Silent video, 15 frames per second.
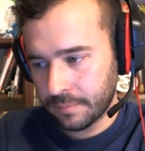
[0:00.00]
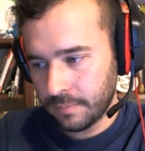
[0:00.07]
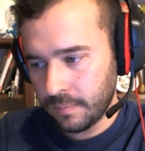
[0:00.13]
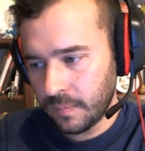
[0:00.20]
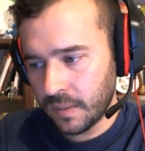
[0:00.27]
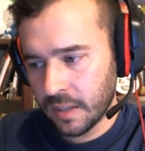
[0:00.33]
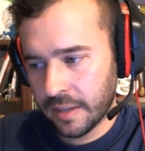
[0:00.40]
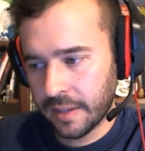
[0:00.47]

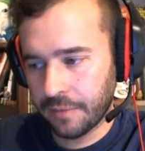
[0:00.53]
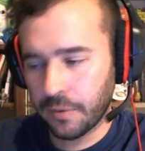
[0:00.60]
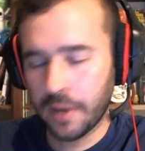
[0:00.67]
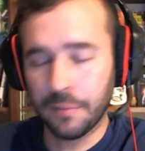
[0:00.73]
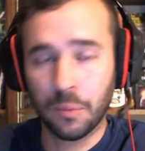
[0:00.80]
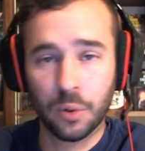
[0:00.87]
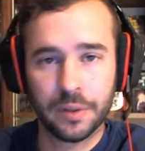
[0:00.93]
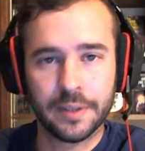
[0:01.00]
And if we have
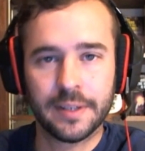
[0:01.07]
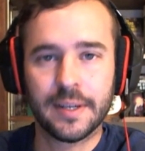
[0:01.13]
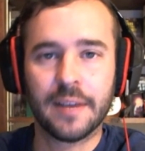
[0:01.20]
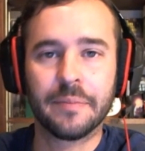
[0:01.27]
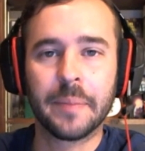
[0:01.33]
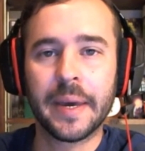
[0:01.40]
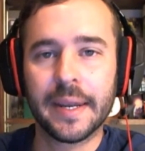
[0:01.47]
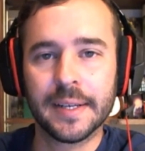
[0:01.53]
more than enough
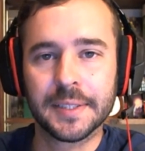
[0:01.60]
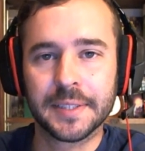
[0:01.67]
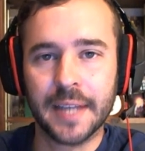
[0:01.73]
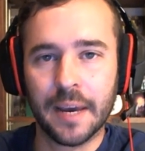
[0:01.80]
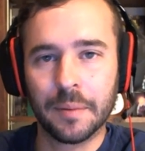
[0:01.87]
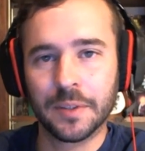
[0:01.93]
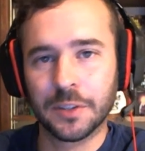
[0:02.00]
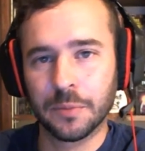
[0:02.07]
mana
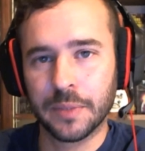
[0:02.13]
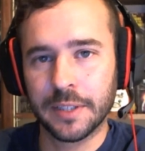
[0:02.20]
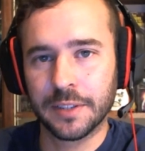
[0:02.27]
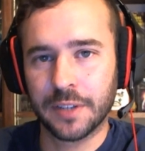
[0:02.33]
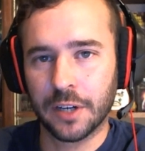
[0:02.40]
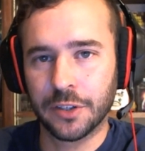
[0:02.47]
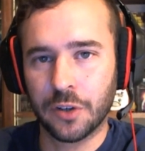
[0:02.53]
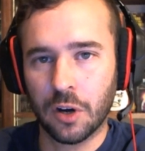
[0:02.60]
established, and when you
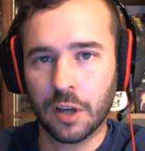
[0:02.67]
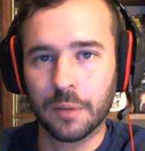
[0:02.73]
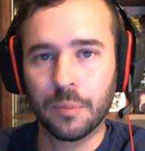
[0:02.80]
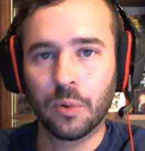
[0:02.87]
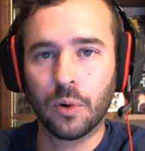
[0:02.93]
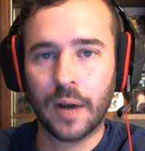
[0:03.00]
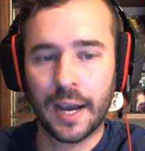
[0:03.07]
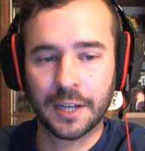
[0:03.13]
start drawing
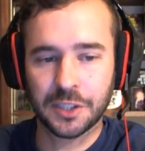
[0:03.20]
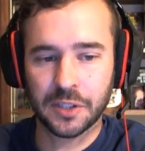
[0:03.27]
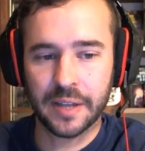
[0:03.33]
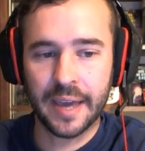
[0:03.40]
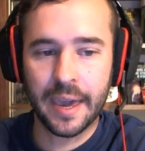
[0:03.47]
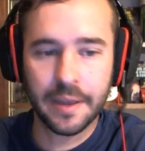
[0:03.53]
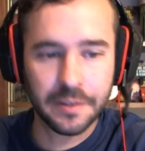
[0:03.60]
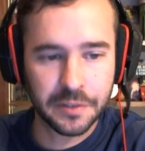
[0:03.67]
more actual
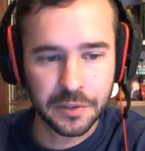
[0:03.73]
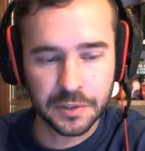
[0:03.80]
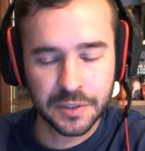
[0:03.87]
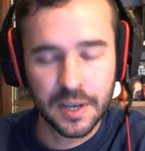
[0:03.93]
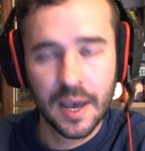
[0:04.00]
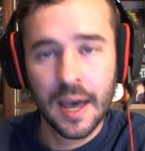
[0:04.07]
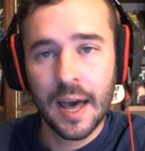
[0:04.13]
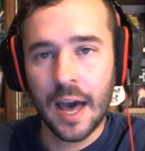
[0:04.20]
answers,
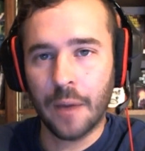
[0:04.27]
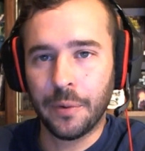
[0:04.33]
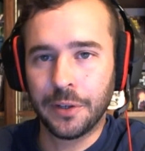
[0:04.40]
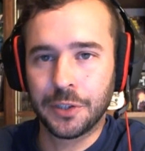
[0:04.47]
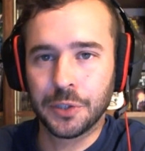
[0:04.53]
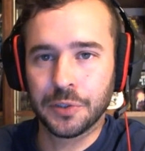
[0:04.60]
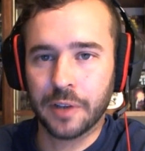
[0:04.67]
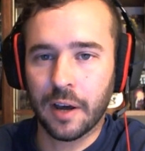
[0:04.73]
we can
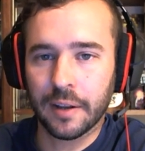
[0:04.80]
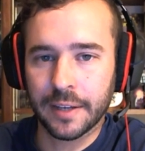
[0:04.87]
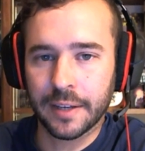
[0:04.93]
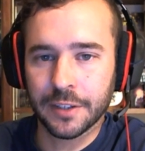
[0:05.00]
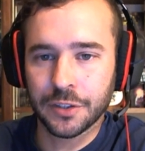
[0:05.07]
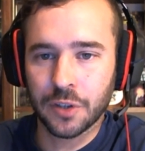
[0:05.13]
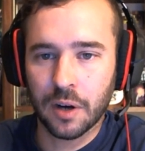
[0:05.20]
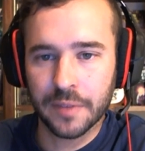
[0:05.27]
choose non-land to
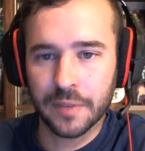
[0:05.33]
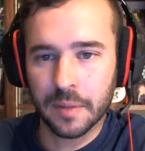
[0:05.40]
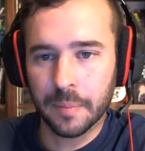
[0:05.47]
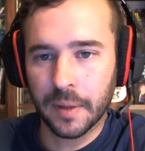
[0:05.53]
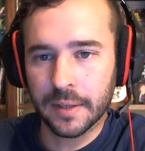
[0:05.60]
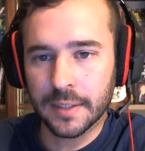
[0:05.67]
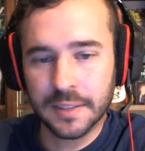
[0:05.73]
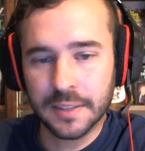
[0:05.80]
draw up the
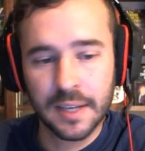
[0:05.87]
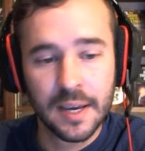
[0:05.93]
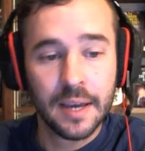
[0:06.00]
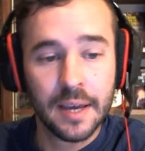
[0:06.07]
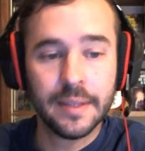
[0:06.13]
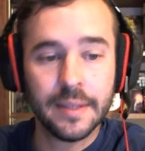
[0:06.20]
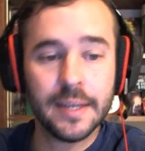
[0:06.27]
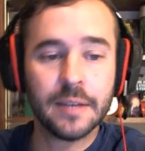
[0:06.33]
Abundance.
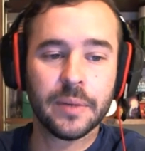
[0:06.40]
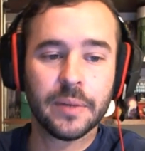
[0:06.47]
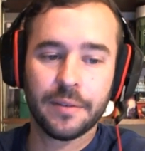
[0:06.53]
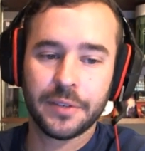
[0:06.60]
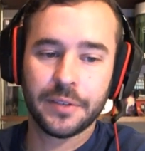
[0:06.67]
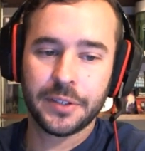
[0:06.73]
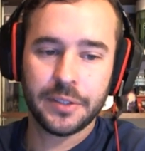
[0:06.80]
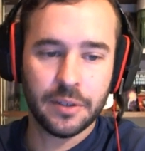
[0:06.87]
Then, whenever
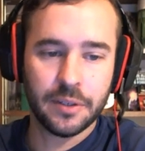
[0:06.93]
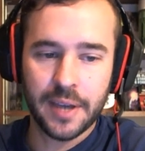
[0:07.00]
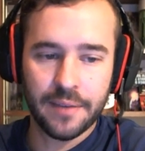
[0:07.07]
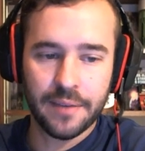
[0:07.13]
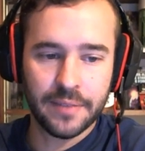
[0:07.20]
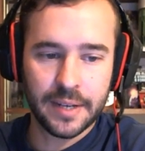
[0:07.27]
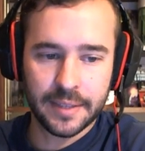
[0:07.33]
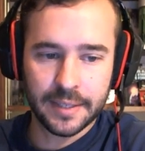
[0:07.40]
you have
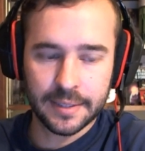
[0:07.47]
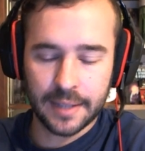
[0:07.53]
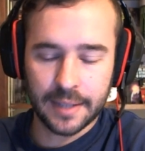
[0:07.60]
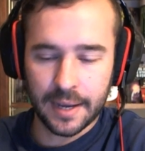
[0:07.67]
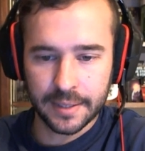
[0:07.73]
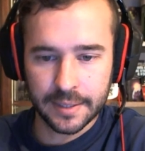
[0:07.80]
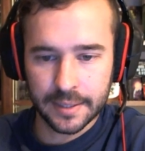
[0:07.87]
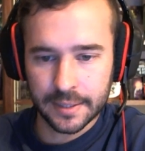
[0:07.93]
anything
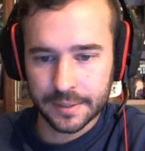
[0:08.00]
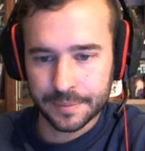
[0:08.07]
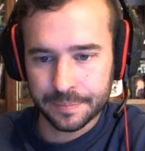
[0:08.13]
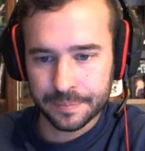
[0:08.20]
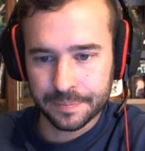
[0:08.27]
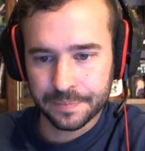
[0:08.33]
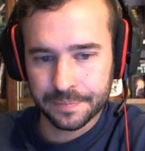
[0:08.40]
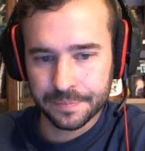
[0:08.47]
like,
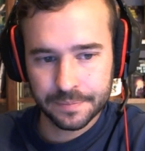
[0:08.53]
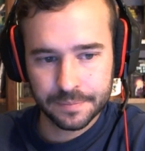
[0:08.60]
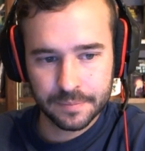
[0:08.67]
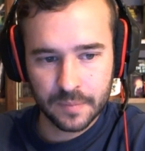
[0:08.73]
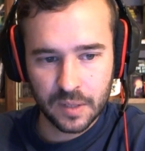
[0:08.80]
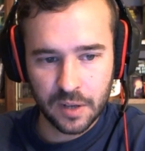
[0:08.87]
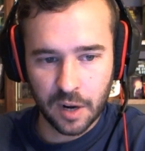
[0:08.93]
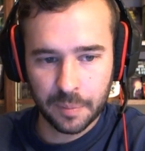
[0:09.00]

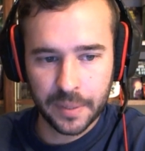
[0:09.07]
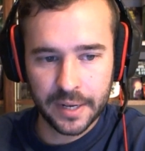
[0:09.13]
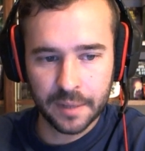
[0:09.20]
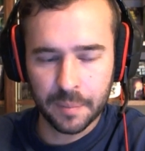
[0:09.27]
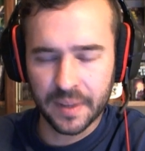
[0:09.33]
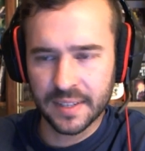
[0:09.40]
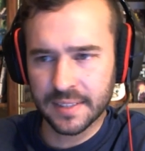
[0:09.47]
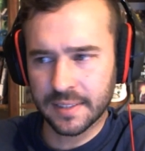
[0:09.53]
I played the
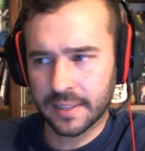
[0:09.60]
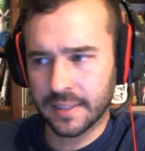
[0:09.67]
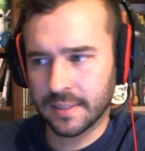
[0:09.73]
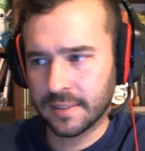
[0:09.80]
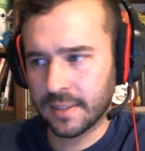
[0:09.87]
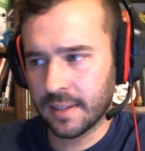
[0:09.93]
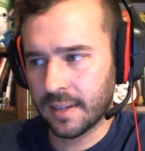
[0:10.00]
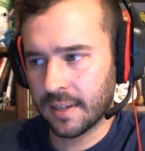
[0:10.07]
Abundance
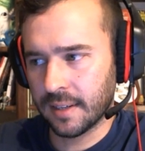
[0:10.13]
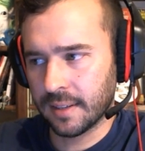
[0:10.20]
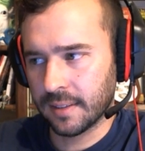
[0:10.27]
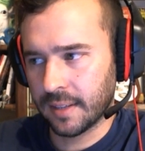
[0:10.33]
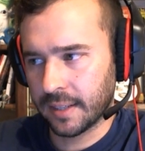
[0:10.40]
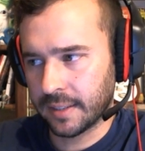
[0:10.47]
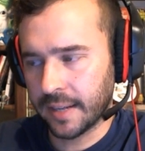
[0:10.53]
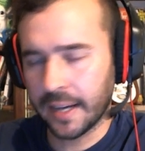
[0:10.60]
against
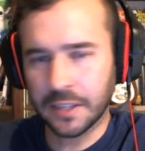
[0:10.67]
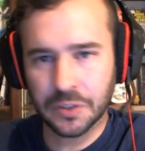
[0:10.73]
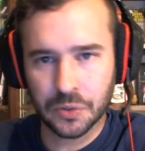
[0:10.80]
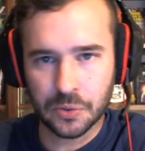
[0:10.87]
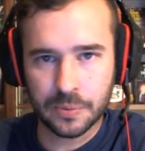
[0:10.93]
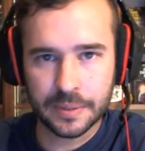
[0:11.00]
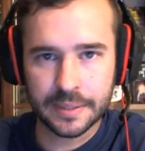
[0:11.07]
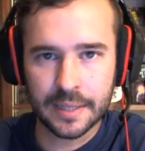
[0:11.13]
like
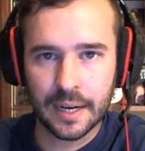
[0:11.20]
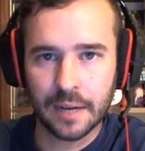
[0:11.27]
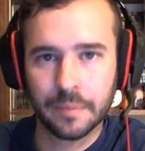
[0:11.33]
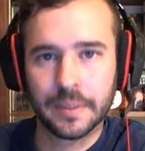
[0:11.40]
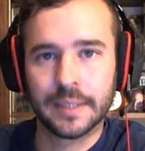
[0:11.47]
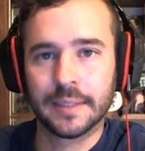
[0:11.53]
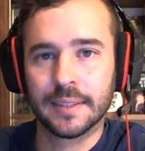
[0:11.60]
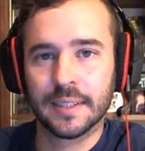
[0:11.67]
Necasaur one time, and